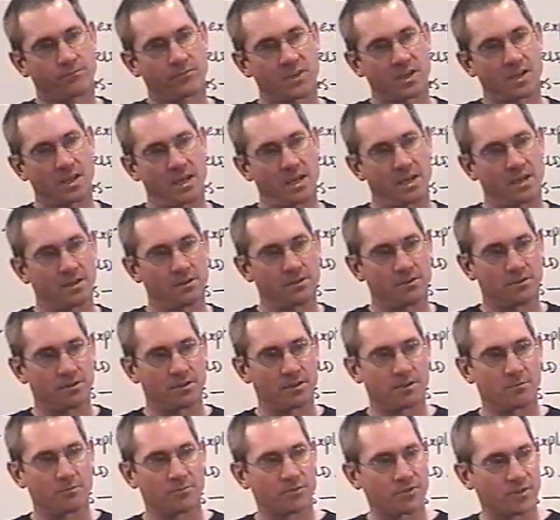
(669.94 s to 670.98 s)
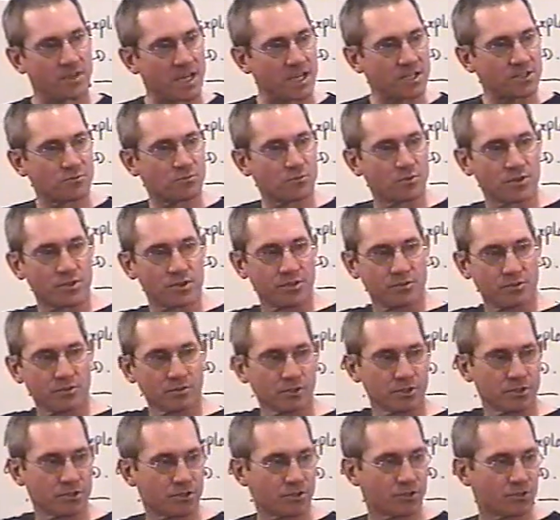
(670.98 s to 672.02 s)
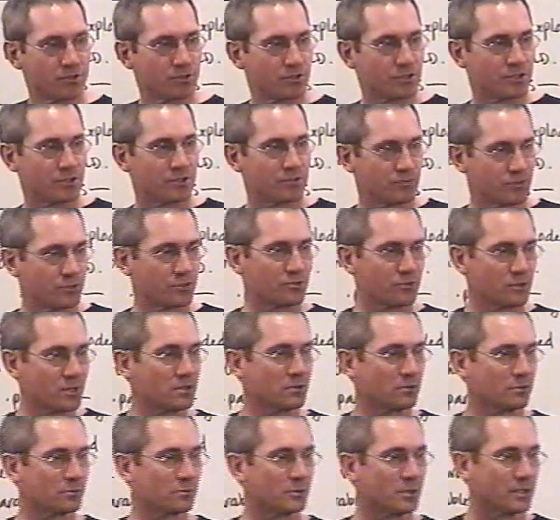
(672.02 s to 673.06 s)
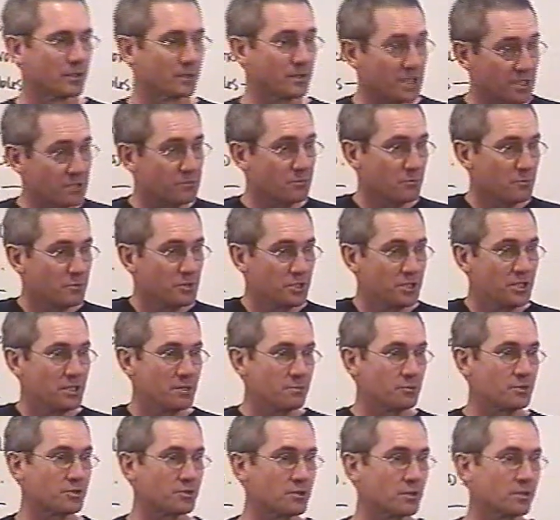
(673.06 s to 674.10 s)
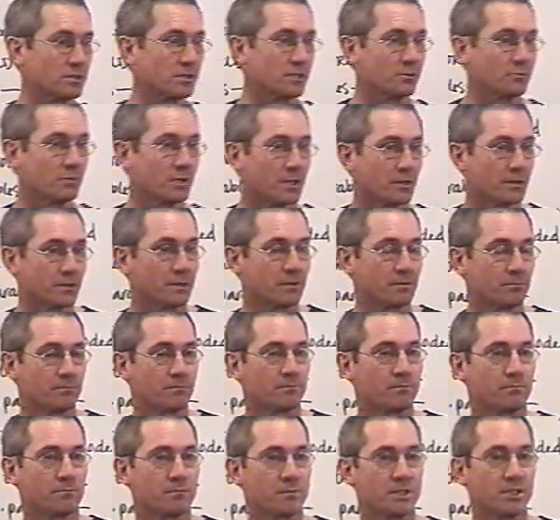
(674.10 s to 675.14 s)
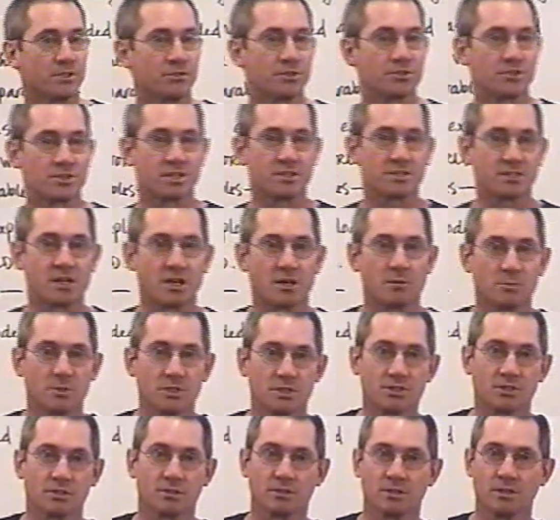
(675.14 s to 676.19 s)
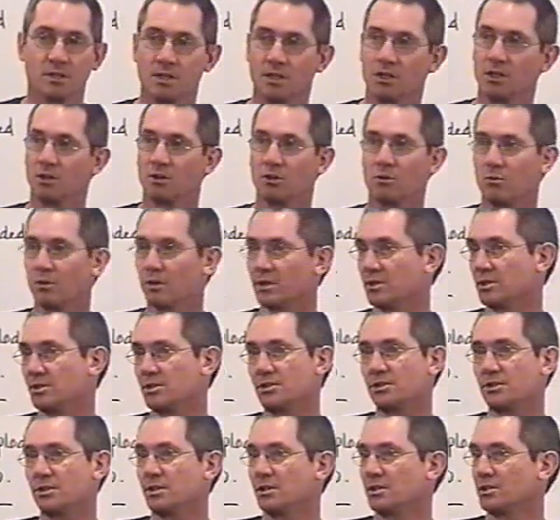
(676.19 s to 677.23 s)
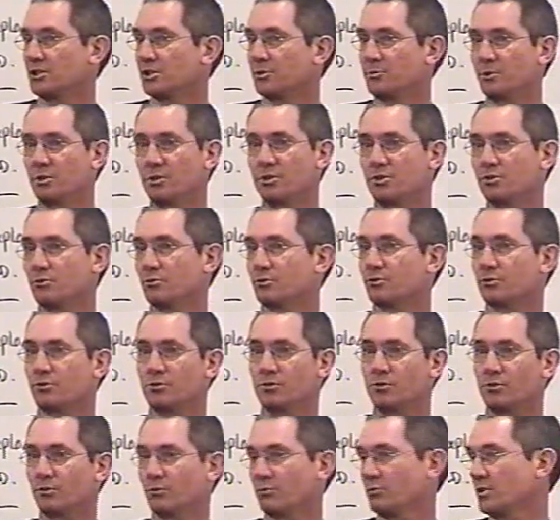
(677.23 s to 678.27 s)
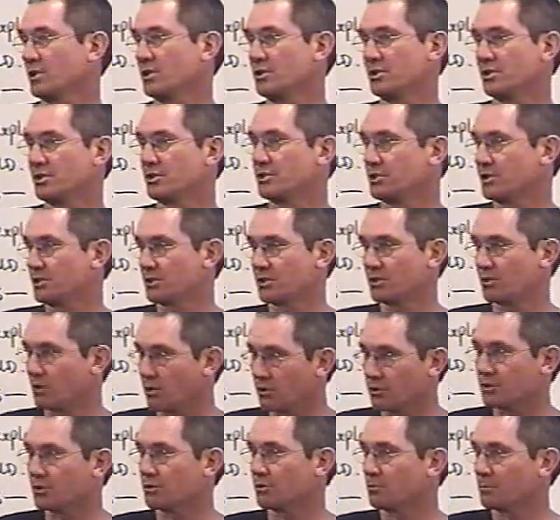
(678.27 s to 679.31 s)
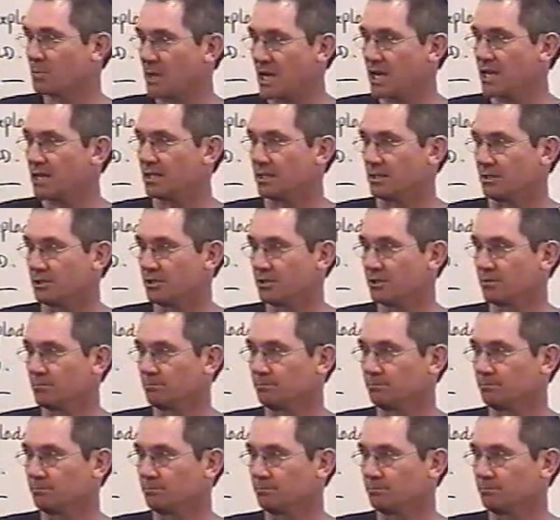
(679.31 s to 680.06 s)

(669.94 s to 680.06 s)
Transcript: And that's what the early church struggled with. That's what we see them struggling with in the Gentile mission. What is spiritual truth? or What is just cultural baggage?